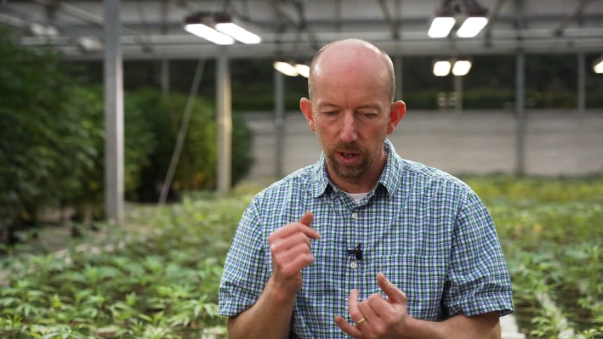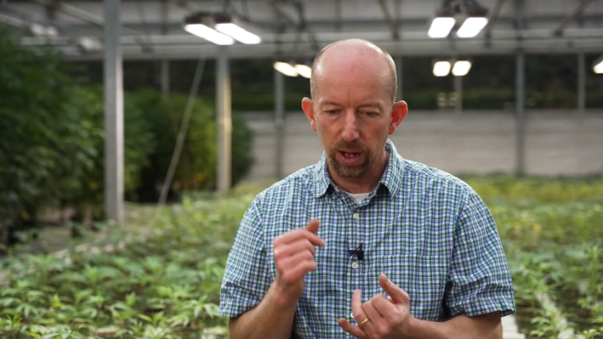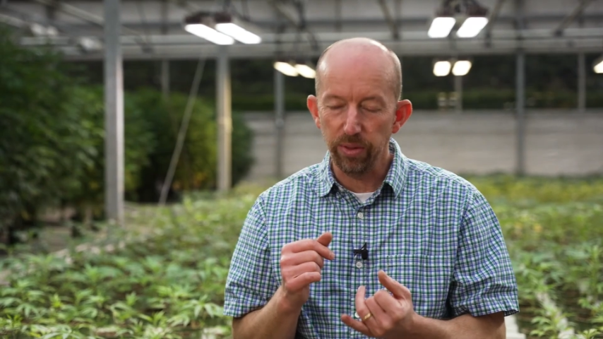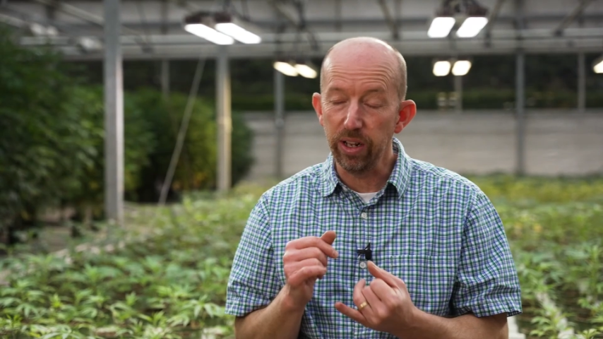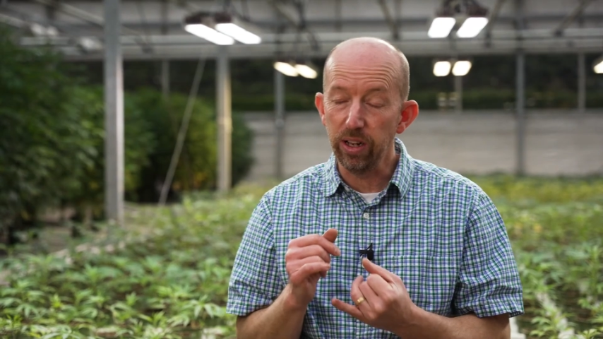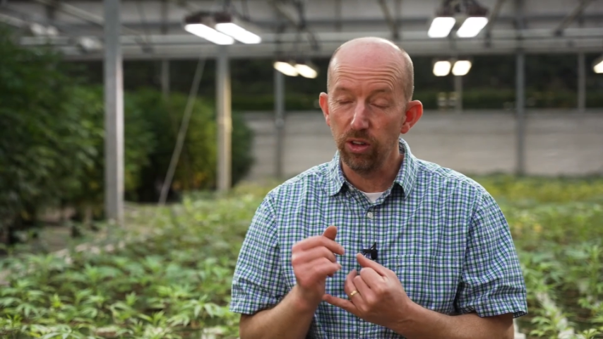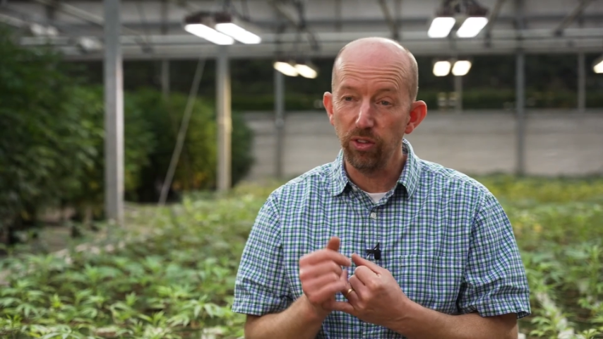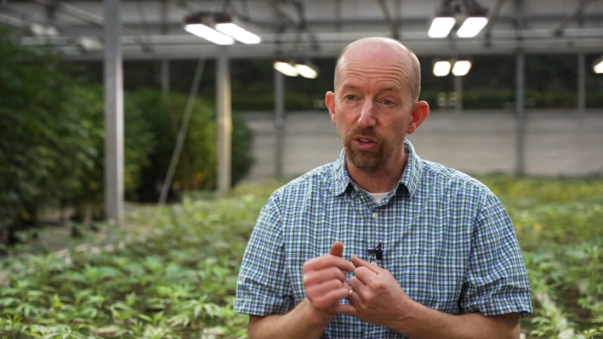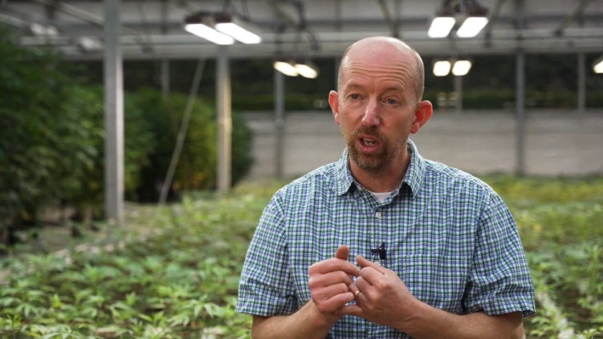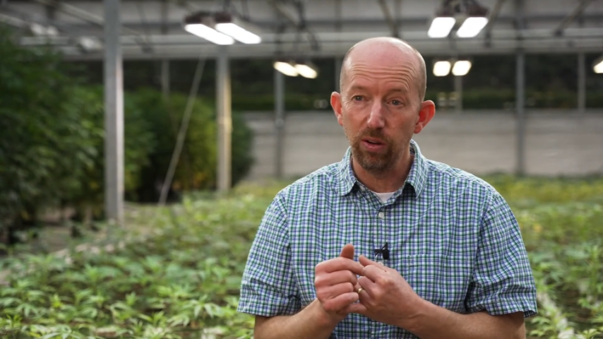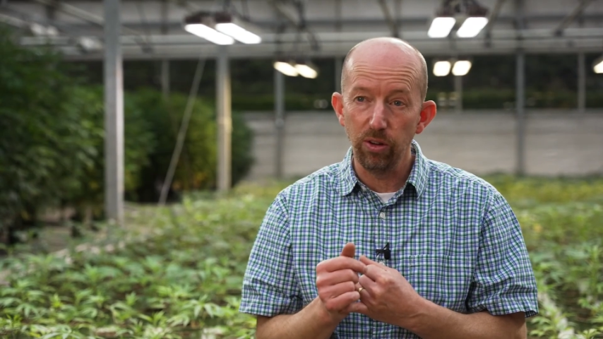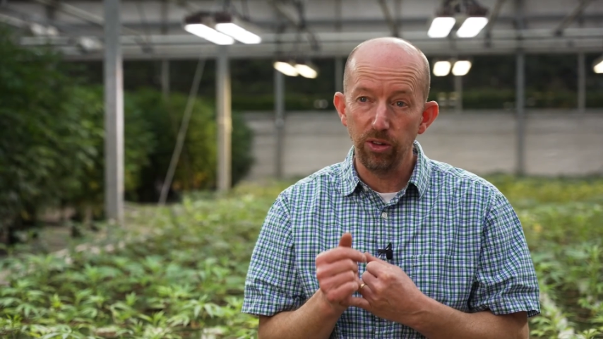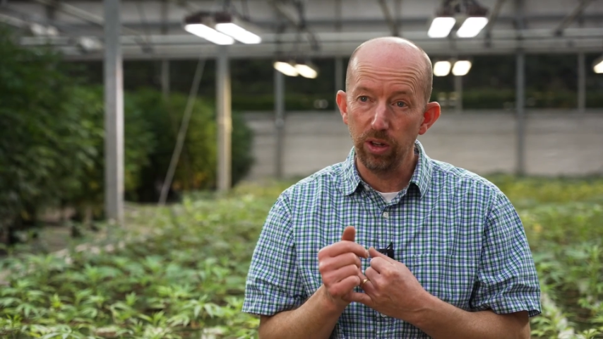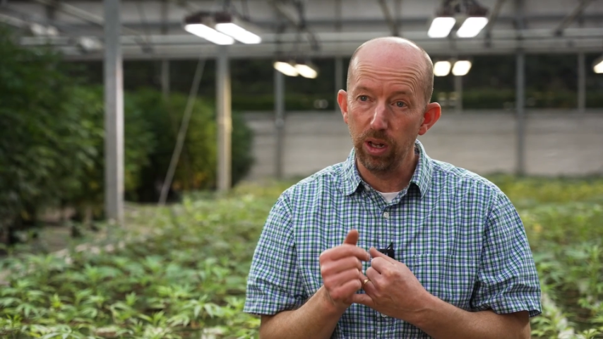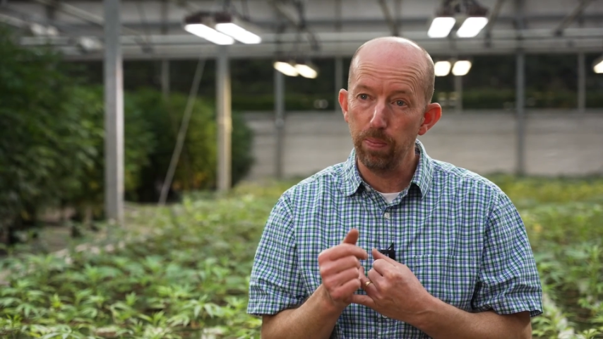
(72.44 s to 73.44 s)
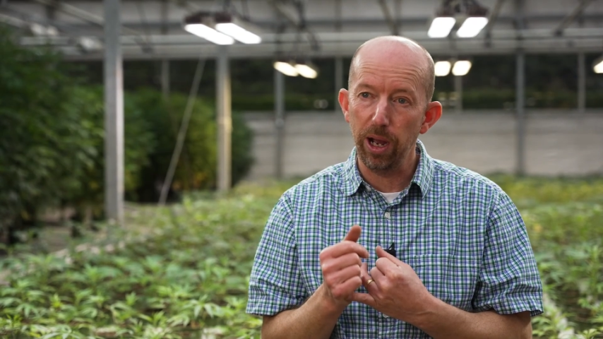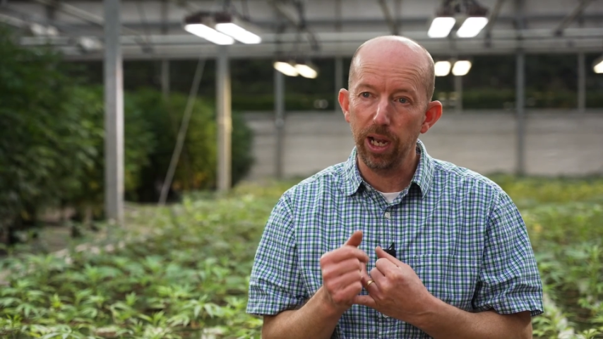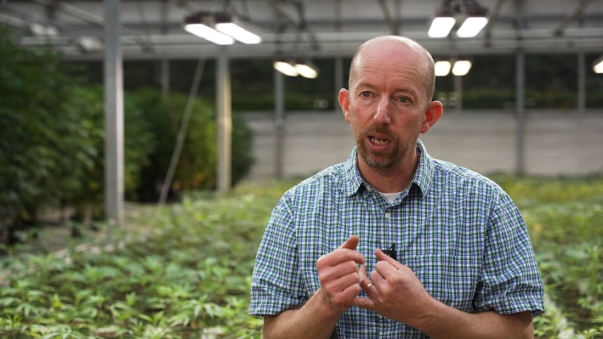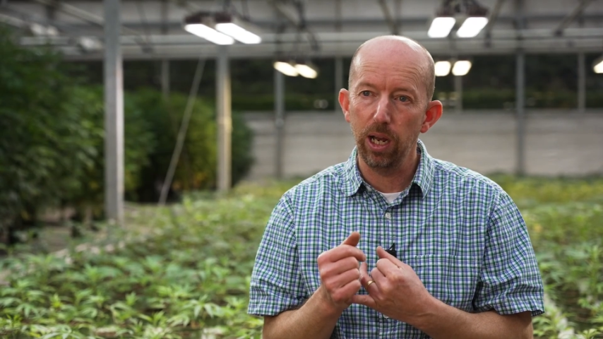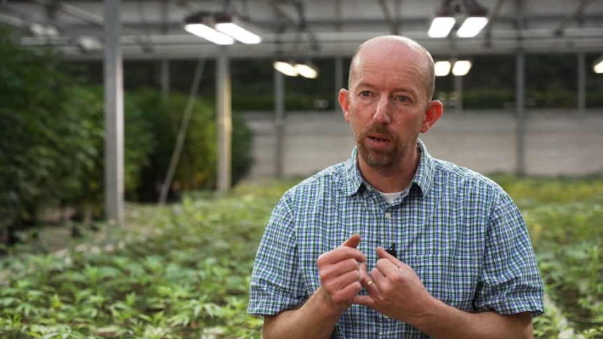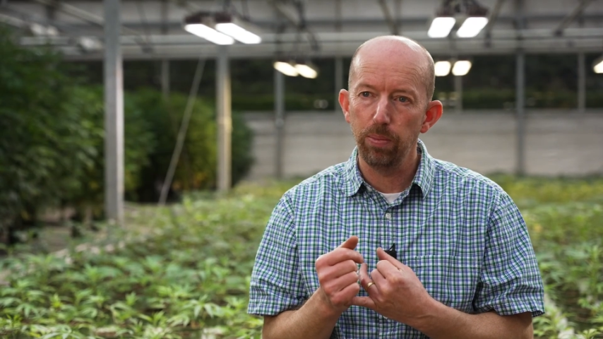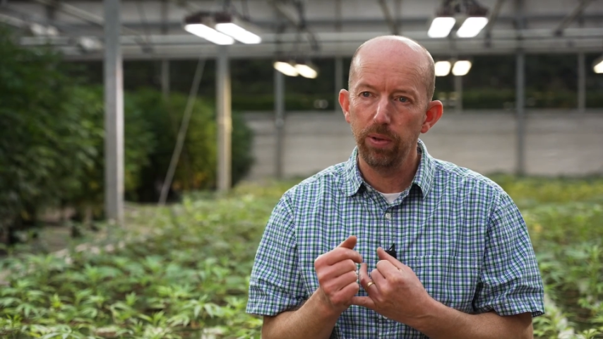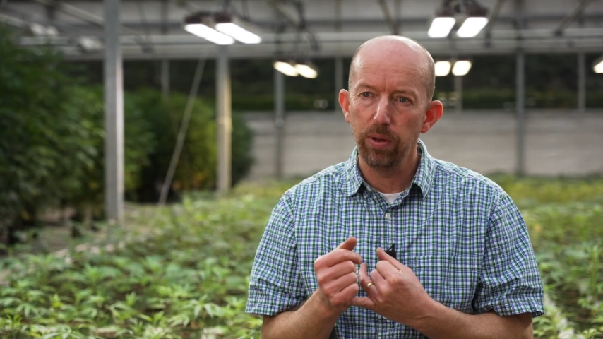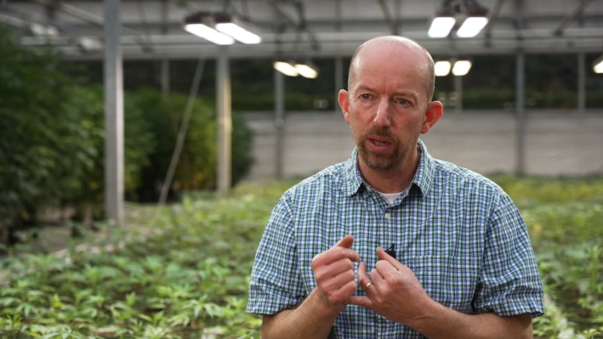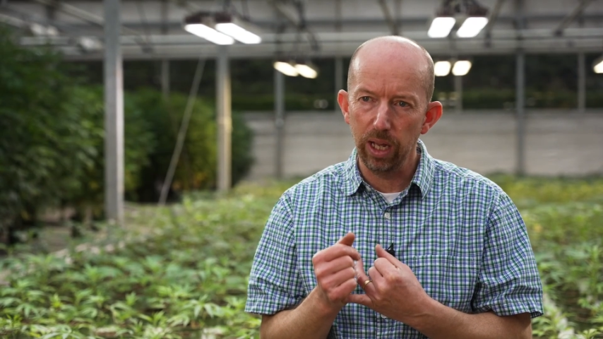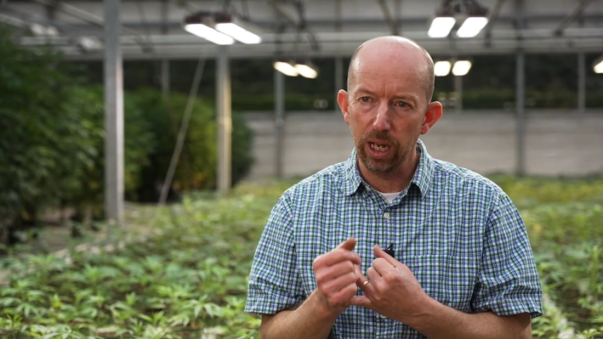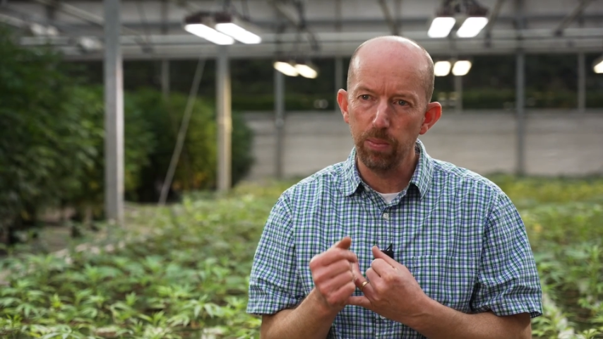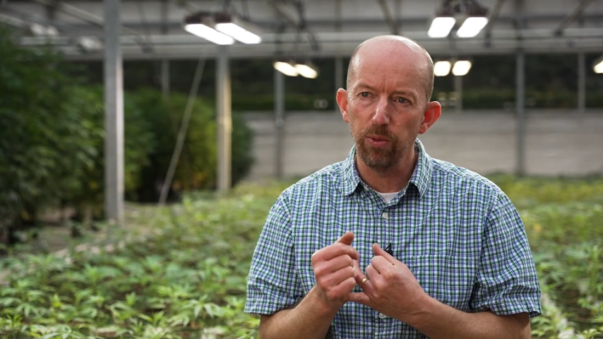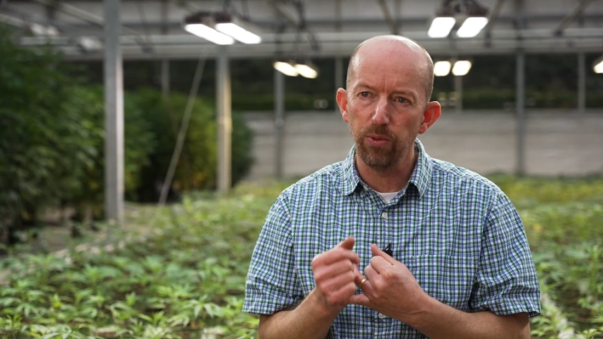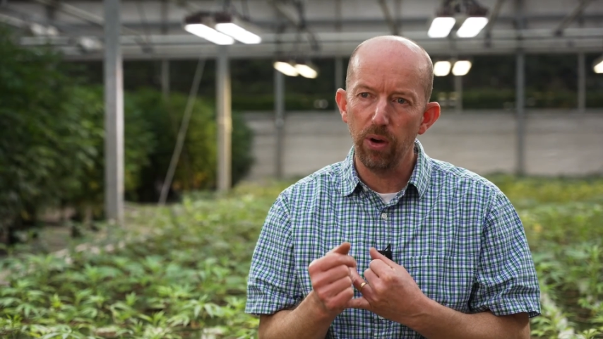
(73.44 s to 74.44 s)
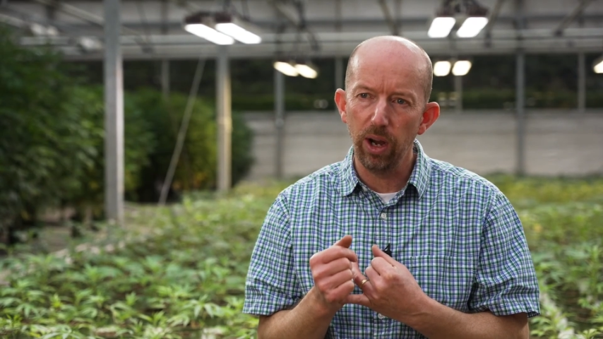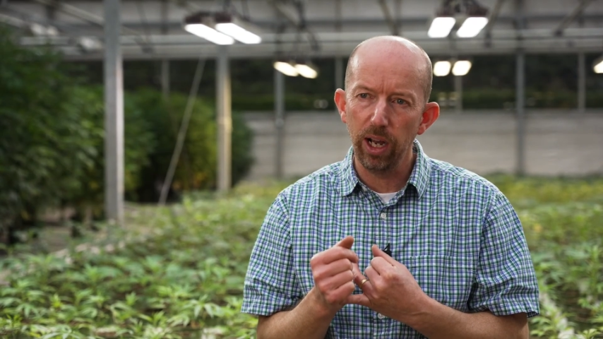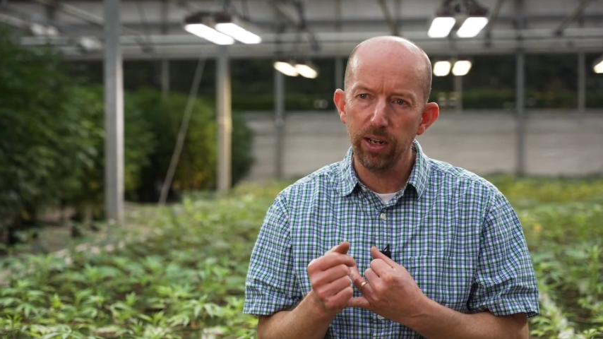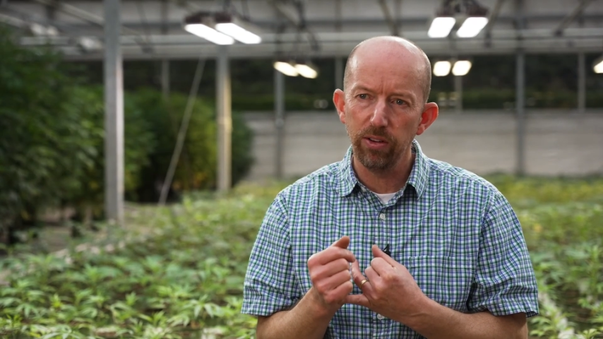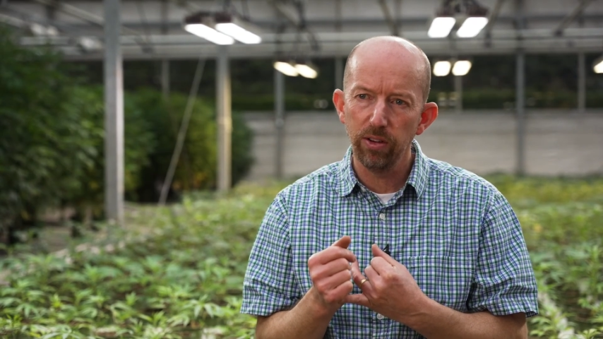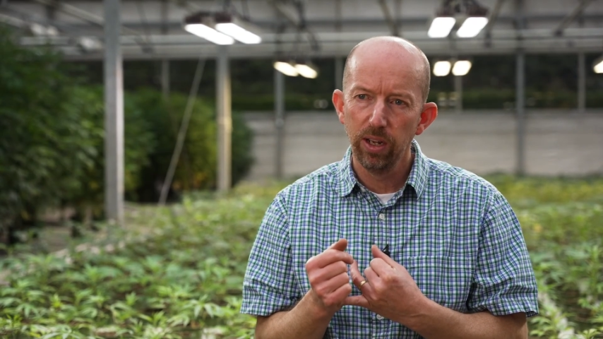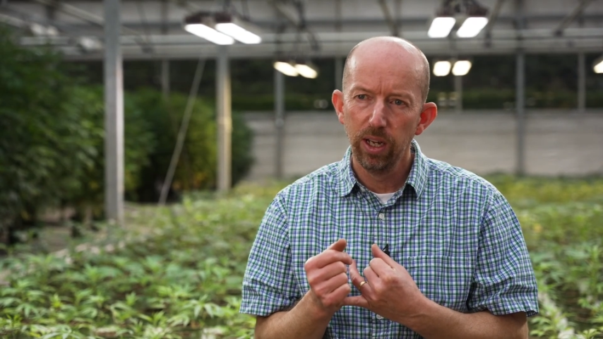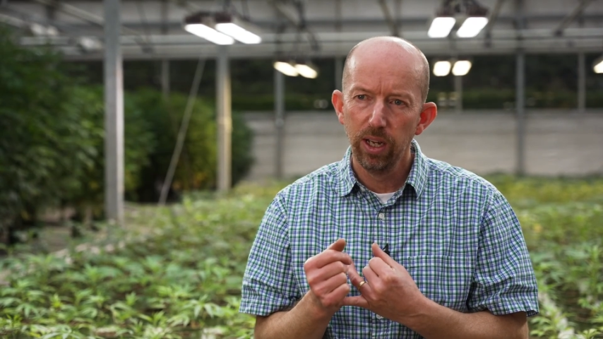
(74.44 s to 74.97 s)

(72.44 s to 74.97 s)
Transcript: I think the service and the backup that they provide.